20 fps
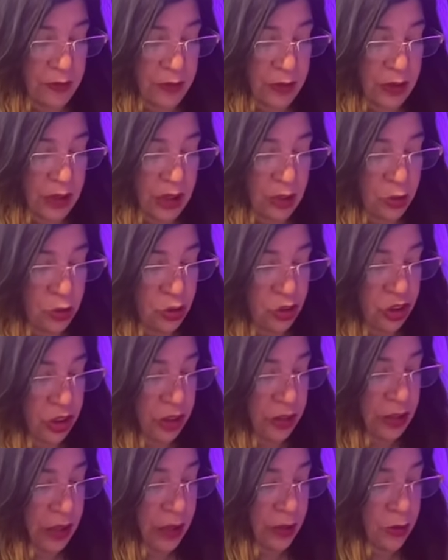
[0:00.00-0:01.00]
today to
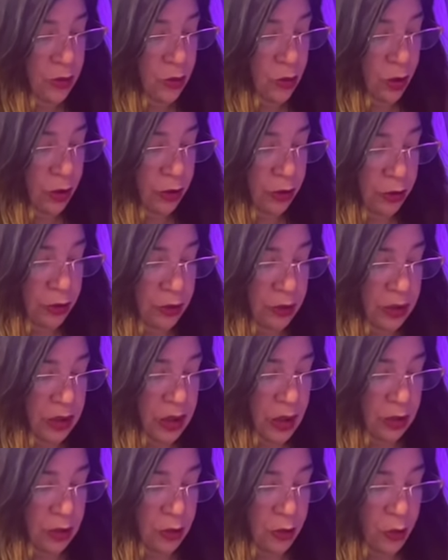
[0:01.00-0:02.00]
share that you are currently
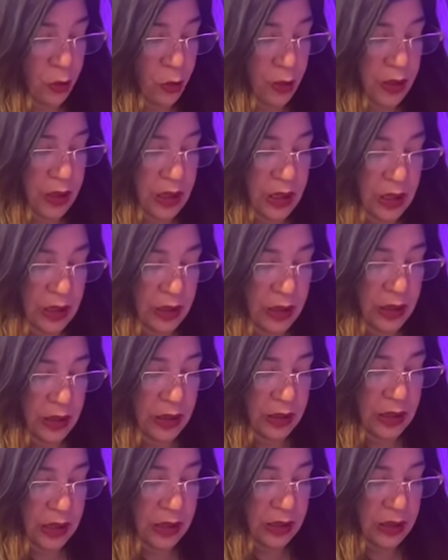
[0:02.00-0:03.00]
undergoing healing
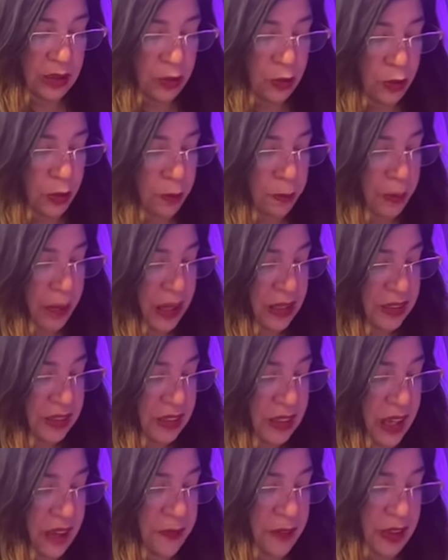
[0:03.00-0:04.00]
connected to your past
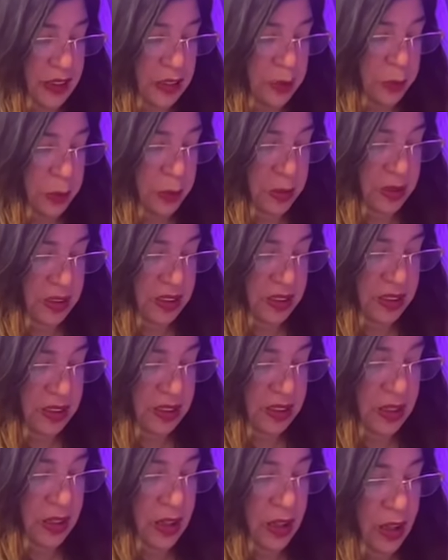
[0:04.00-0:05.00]
life
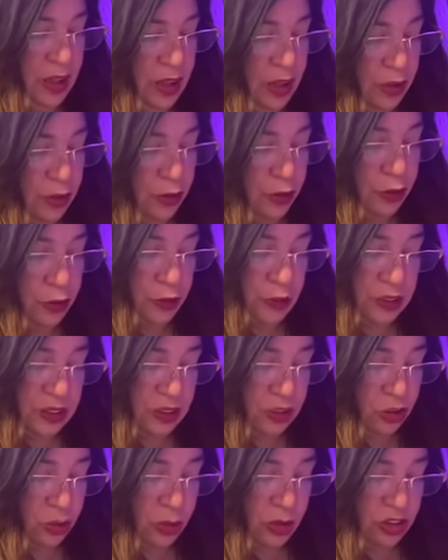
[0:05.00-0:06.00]
experiences. Your current
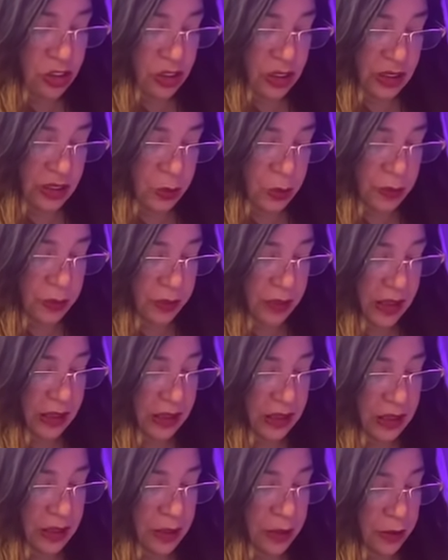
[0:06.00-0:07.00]
situation is
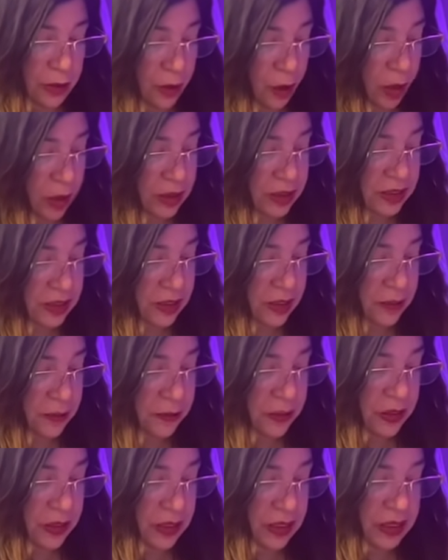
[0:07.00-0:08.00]
reflecting thoughts,
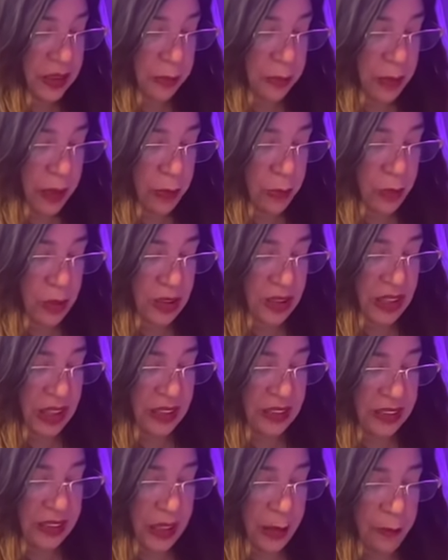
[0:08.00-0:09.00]
feelings, and memories that
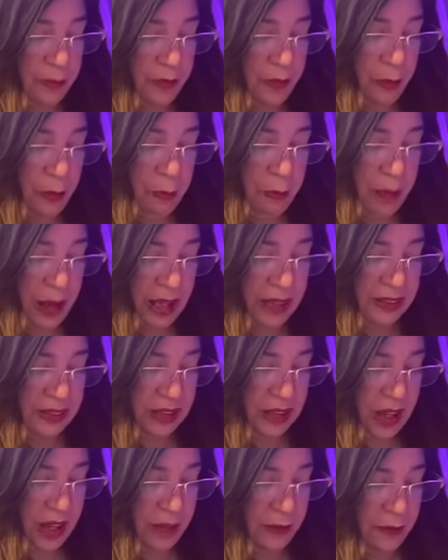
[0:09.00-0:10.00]
stem from a past
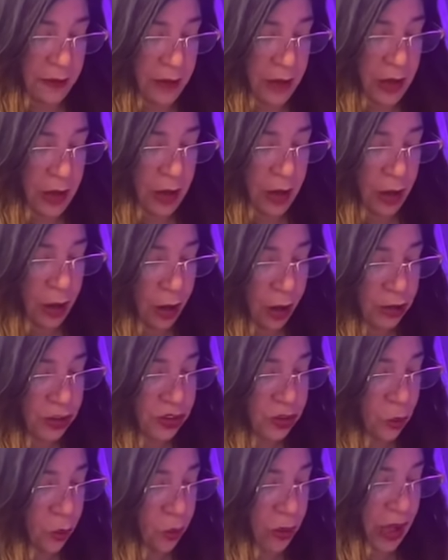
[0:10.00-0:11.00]
life. Our
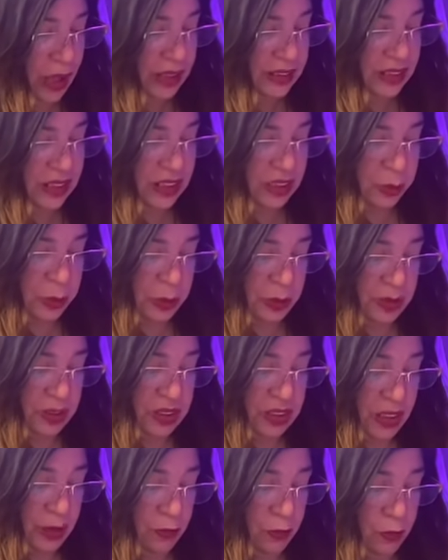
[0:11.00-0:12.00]
soul has experienced
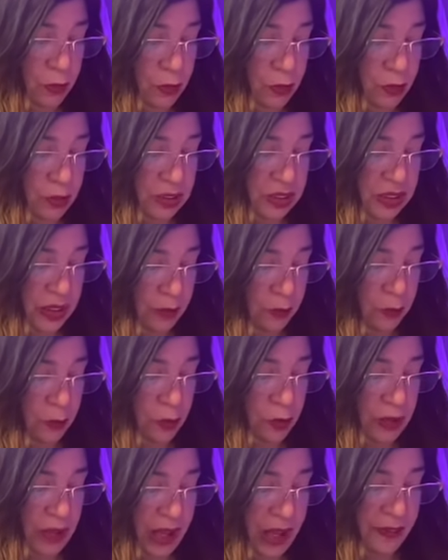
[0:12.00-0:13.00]
several,
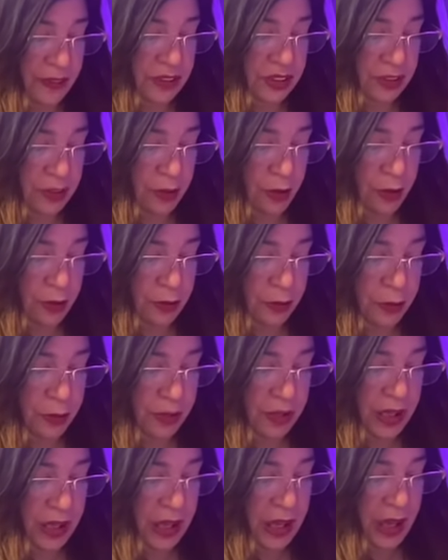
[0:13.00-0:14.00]
several lives here on
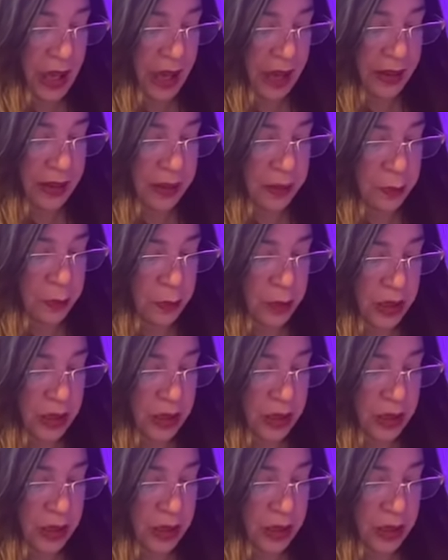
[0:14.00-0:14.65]
earth and can bring